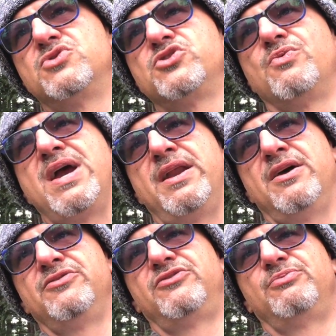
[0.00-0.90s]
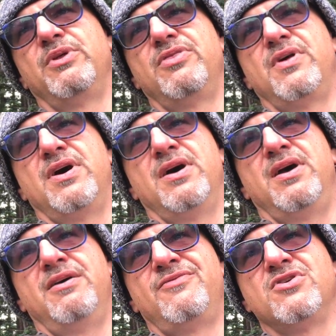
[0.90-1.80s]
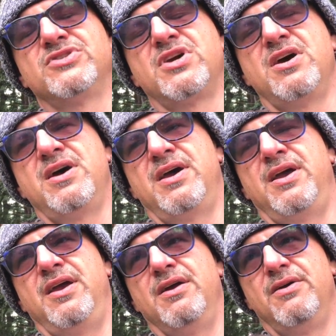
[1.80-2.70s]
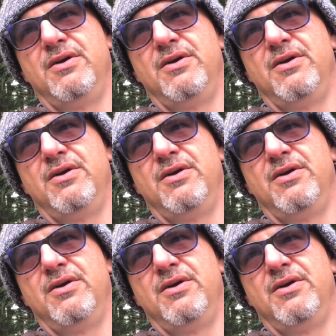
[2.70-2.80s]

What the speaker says: Tyrannus with FR Sky